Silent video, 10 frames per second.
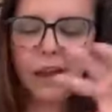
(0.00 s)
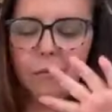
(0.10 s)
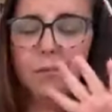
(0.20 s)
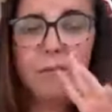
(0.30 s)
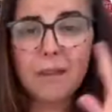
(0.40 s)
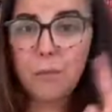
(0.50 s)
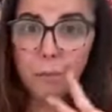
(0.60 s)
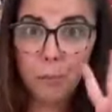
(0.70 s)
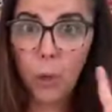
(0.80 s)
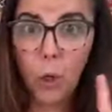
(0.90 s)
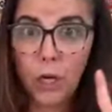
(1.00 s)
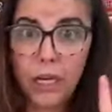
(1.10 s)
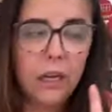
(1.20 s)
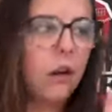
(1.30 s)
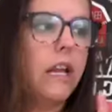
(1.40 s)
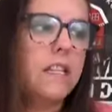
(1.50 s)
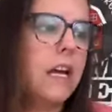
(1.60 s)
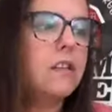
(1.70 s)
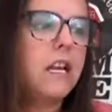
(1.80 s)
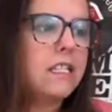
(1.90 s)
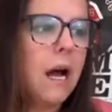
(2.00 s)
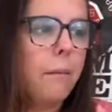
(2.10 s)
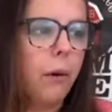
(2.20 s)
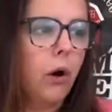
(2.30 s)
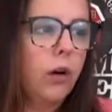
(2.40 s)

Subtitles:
like burning. It's not